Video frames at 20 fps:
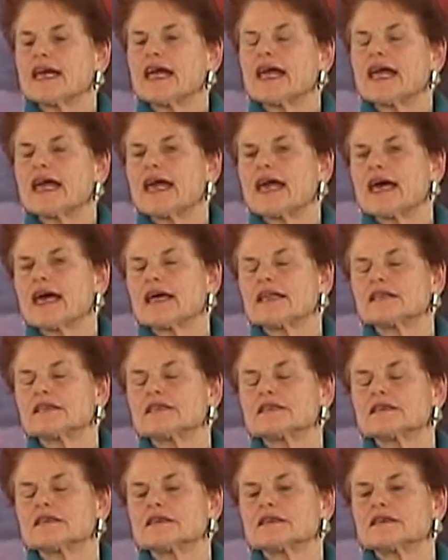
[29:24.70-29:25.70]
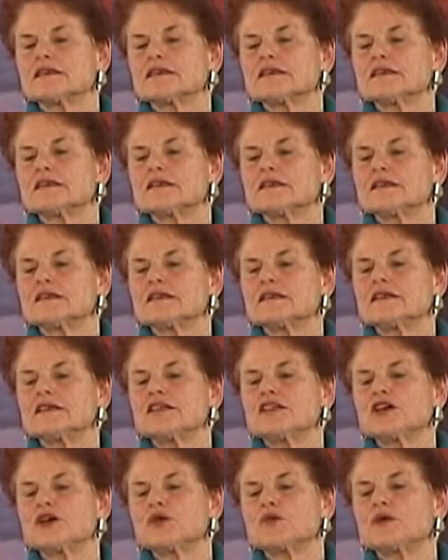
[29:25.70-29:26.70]
and you
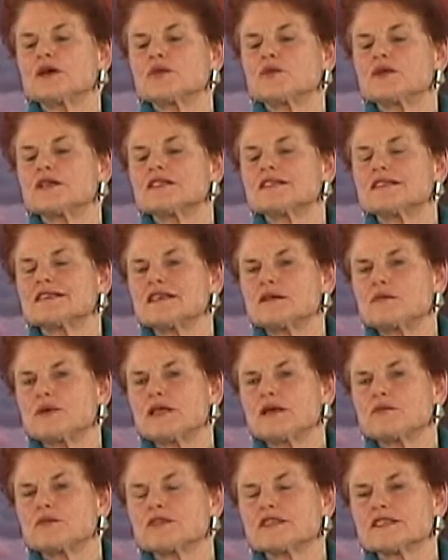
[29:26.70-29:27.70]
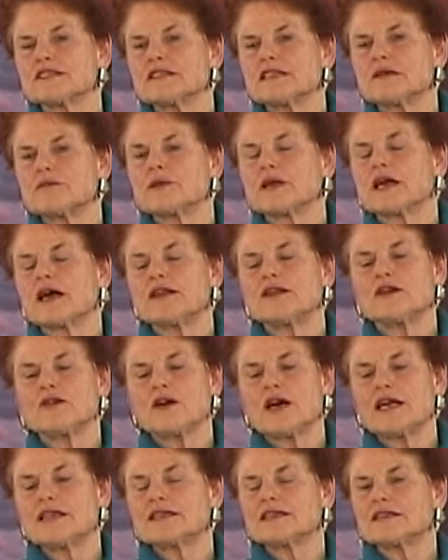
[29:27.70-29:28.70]
know, when we see people sleeping, I know
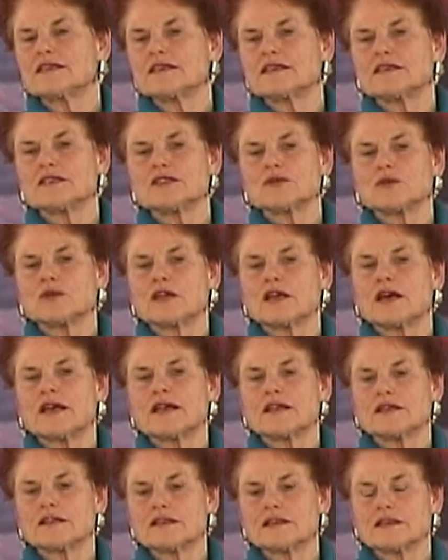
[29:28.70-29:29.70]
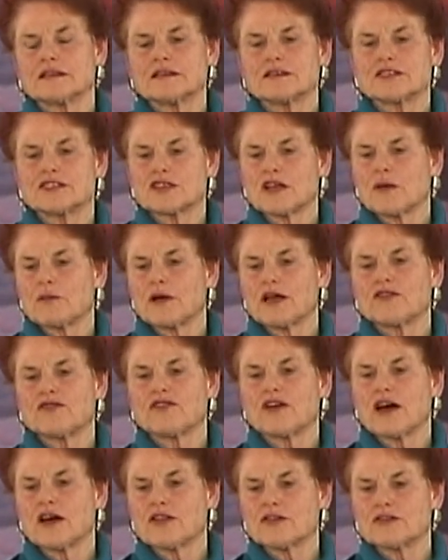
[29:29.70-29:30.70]
I did this when I saw my
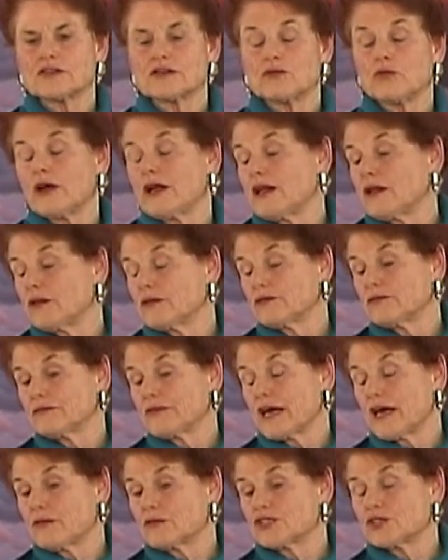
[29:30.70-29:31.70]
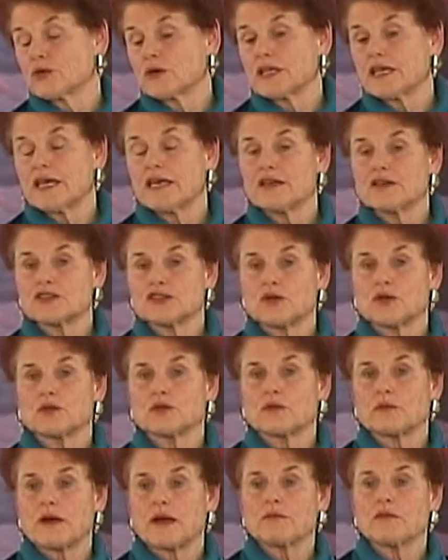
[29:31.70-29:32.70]
father. Well, I was 28 years old
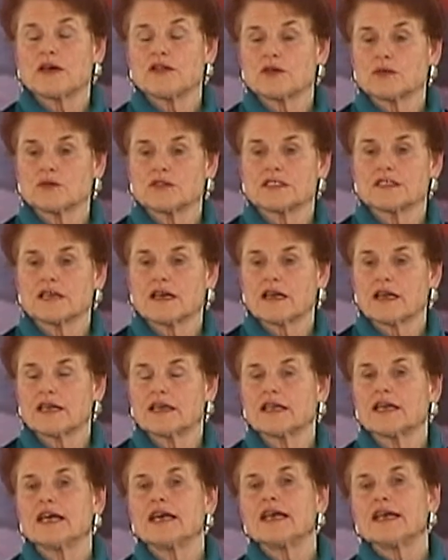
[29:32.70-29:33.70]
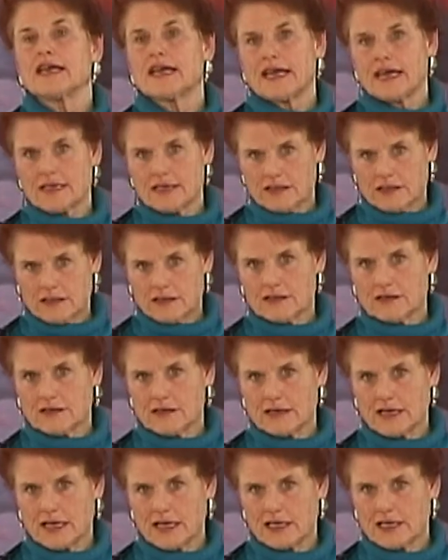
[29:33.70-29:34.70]
when my mother was dying, and
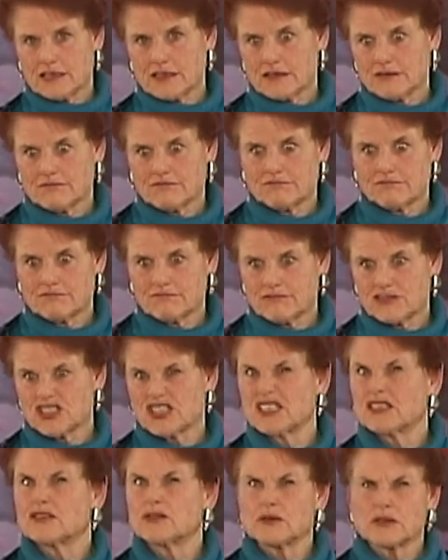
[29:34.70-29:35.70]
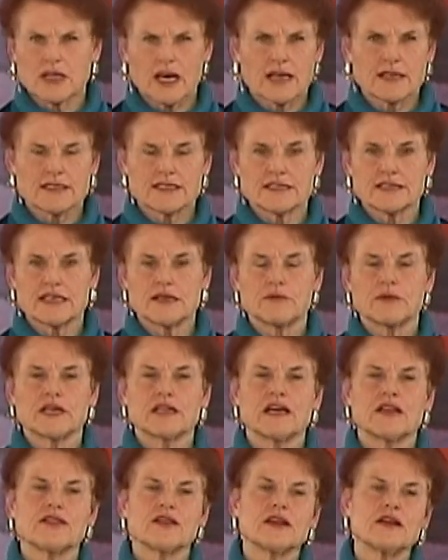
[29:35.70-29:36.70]
and she'd do a lot of sleeping,
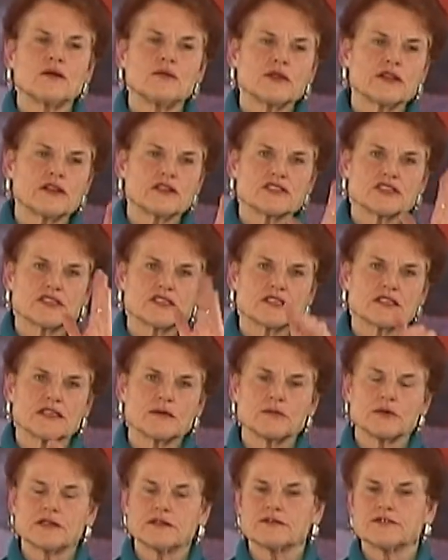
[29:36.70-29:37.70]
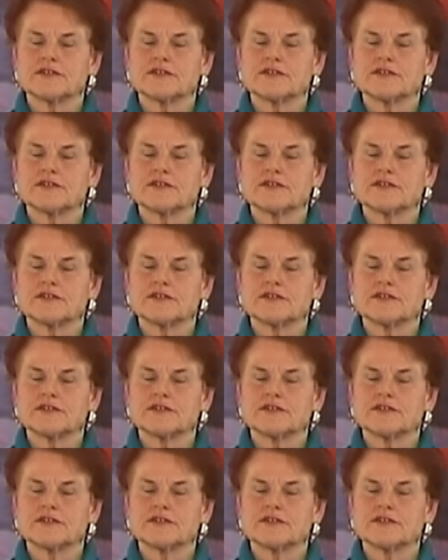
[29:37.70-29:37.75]
and I thought, oh well, they're just sleeping.